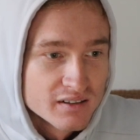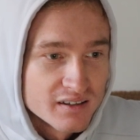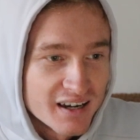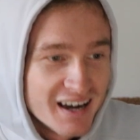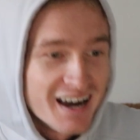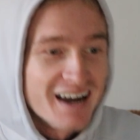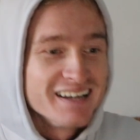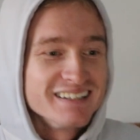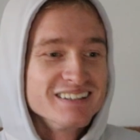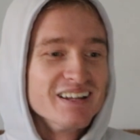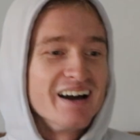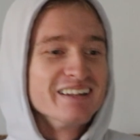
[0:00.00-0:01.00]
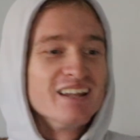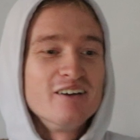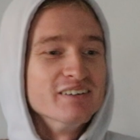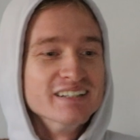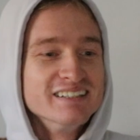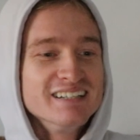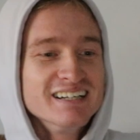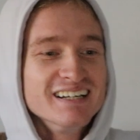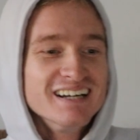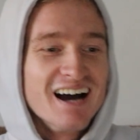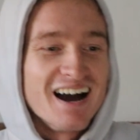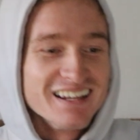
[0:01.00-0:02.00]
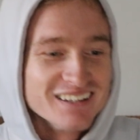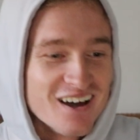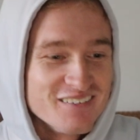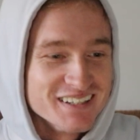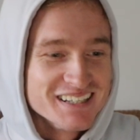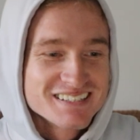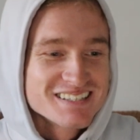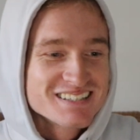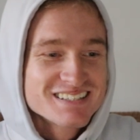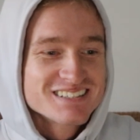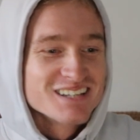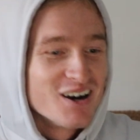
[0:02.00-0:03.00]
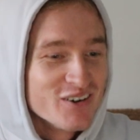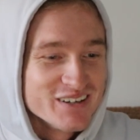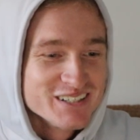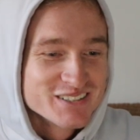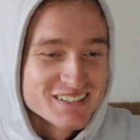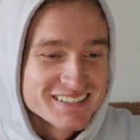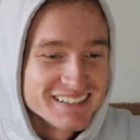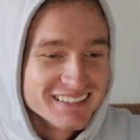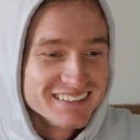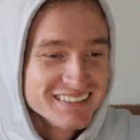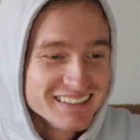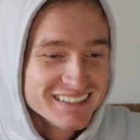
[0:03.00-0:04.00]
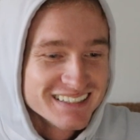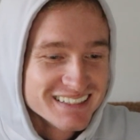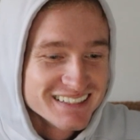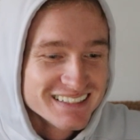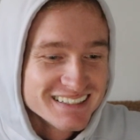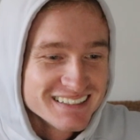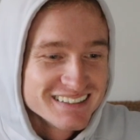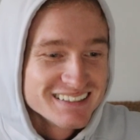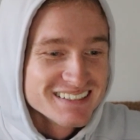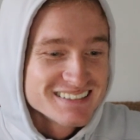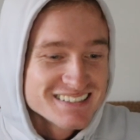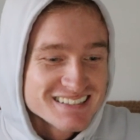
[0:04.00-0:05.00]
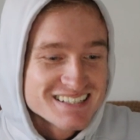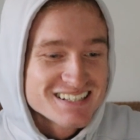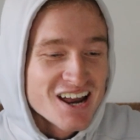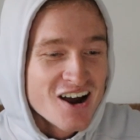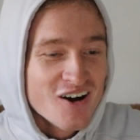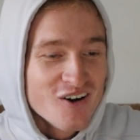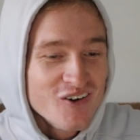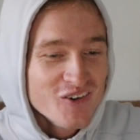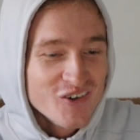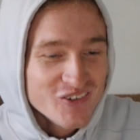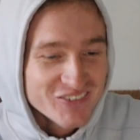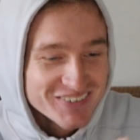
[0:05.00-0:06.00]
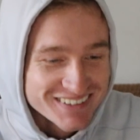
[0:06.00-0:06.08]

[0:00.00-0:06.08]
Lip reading: I love it. I love it. This is so interesting. This is so...